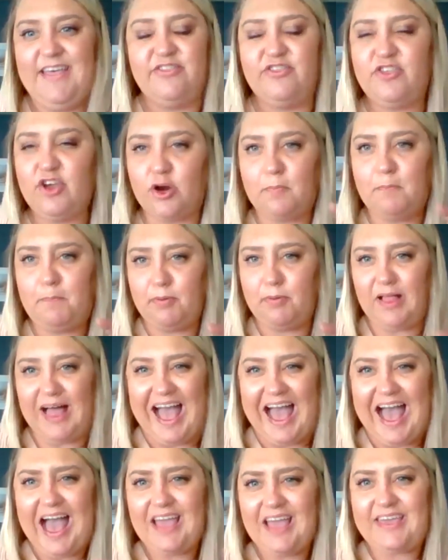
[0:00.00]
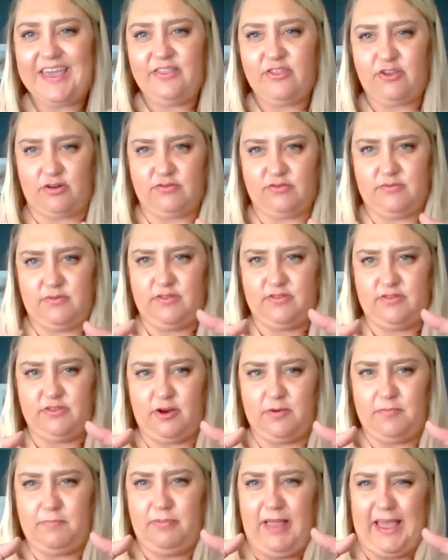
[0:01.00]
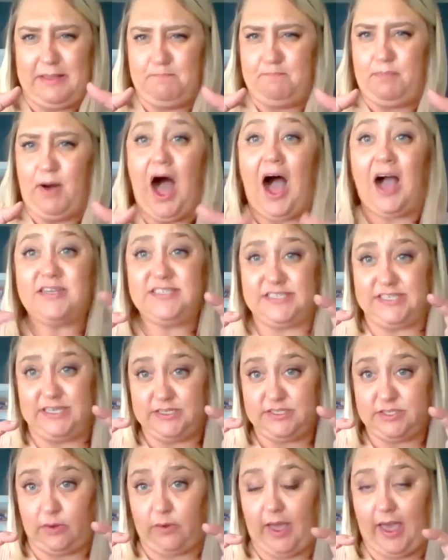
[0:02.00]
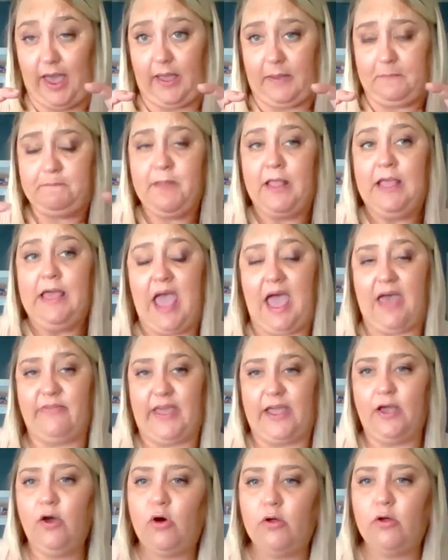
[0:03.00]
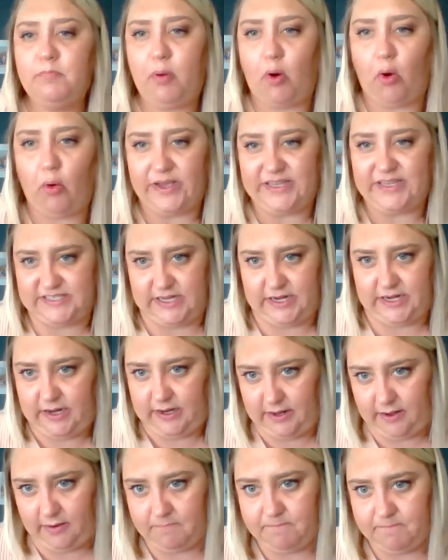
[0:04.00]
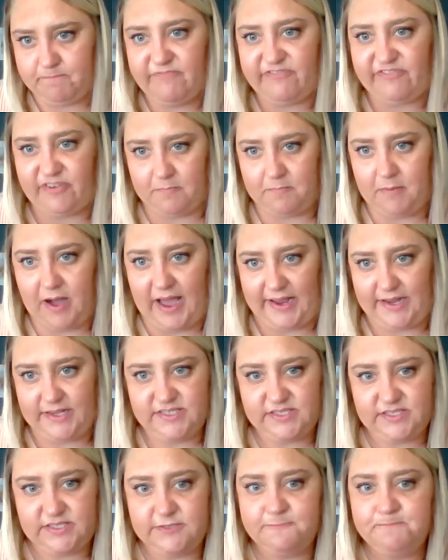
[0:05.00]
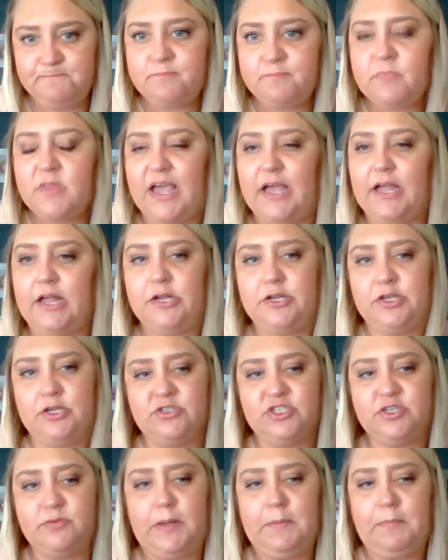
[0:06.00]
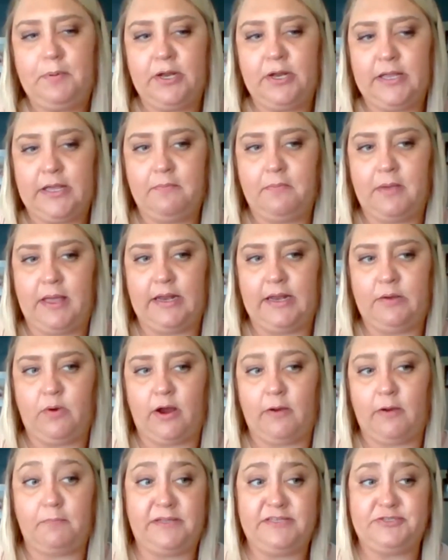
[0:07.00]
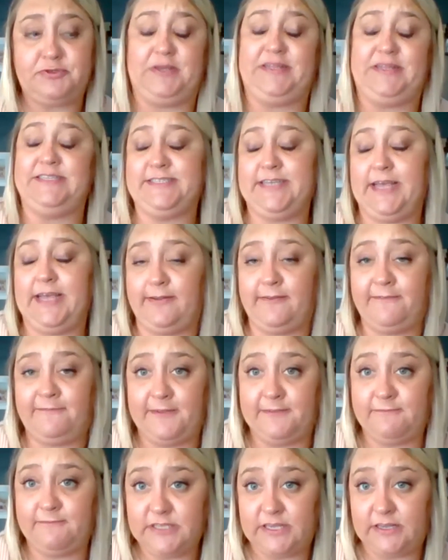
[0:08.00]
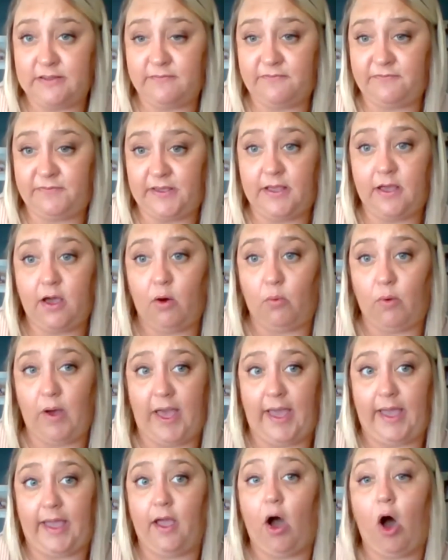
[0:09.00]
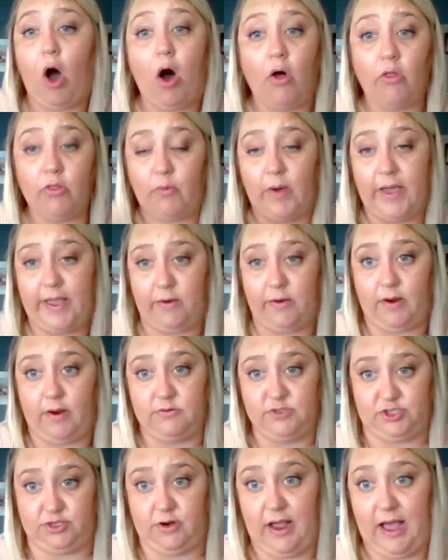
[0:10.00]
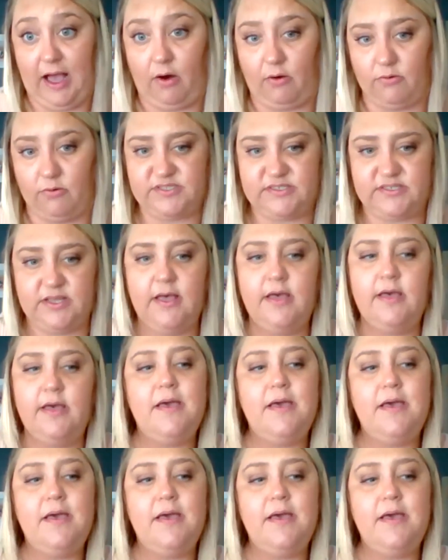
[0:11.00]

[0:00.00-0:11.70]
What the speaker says: They're black. Okay. And they're like boxes, okay? And they hold poison in them for mice. And you should be putting them anywhere between 10 to 15 feet away, all the way around your house.